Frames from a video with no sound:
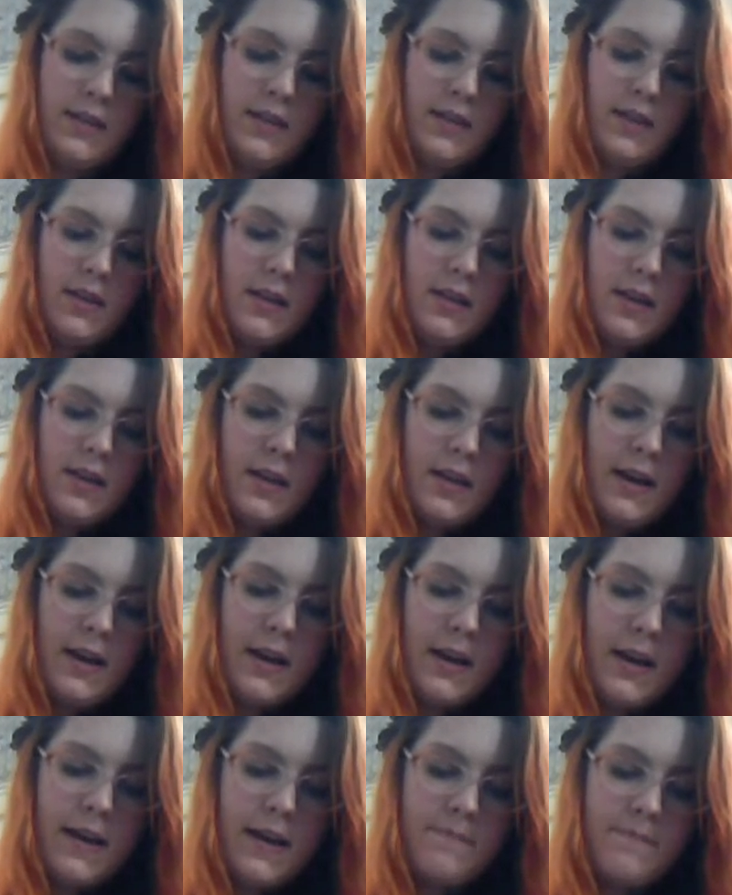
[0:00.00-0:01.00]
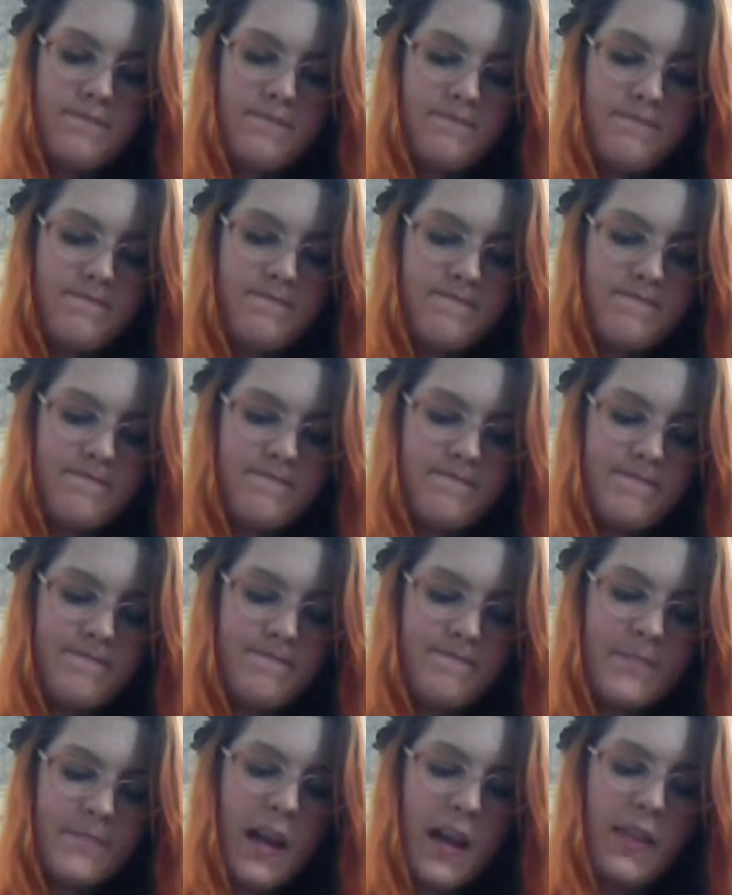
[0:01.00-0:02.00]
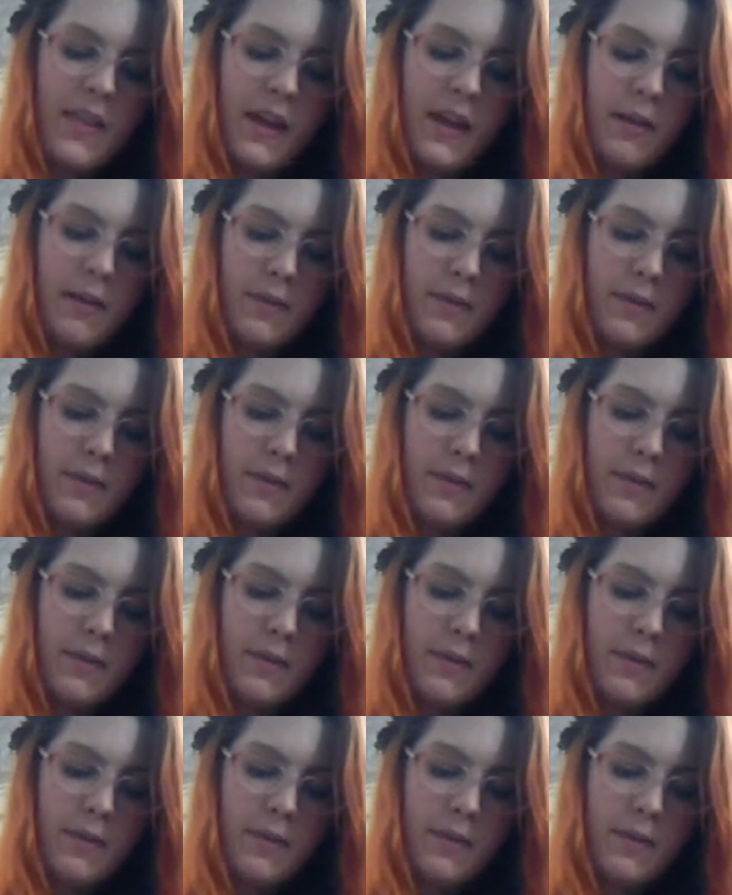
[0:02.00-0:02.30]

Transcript: And then I want